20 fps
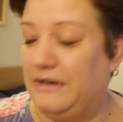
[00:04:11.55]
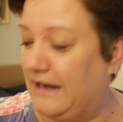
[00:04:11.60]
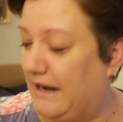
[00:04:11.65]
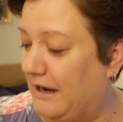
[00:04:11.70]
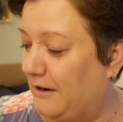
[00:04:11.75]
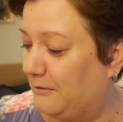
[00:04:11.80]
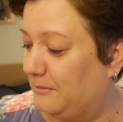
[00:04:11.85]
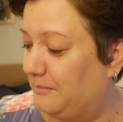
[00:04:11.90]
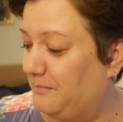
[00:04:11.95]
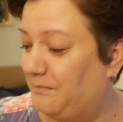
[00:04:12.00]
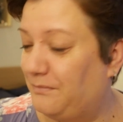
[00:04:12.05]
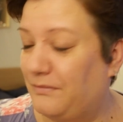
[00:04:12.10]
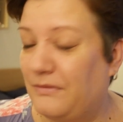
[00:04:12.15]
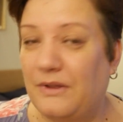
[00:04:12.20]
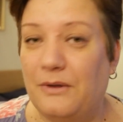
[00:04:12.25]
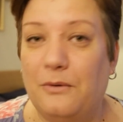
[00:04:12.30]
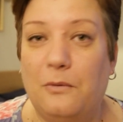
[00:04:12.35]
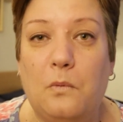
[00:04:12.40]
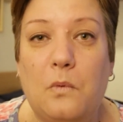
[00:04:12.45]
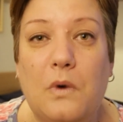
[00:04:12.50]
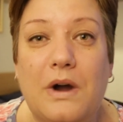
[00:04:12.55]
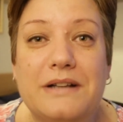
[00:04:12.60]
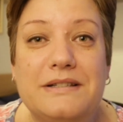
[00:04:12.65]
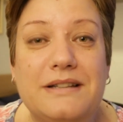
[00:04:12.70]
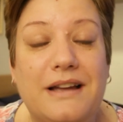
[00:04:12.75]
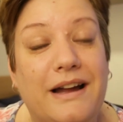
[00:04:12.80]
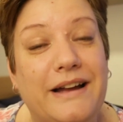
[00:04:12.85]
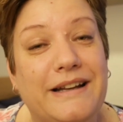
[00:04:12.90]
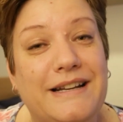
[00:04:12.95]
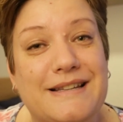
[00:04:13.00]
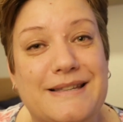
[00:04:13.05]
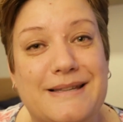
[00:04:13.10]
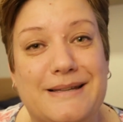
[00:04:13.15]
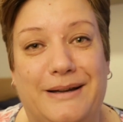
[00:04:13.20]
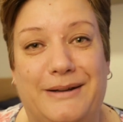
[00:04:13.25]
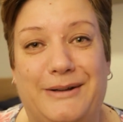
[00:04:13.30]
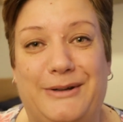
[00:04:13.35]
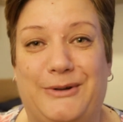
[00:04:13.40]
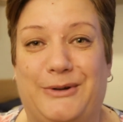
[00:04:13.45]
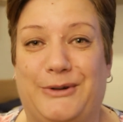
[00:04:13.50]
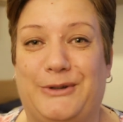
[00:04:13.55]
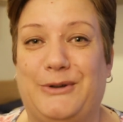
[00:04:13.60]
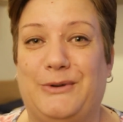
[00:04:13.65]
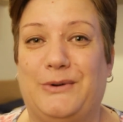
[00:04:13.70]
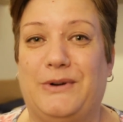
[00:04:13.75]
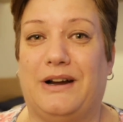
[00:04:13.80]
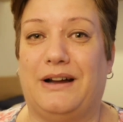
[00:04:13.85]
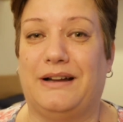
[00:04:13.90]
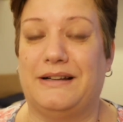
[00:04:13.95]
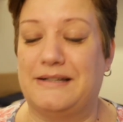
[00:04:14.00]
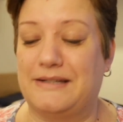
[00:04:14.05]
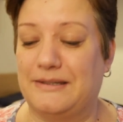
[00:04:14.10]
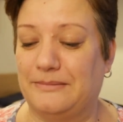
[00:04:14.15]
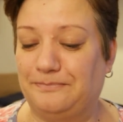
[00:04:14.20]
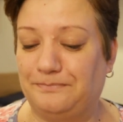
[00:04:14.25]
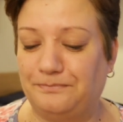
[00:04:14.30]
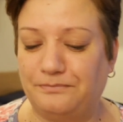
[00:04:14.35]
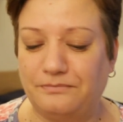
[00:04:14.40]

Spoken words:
Now, what I decided on, you guys,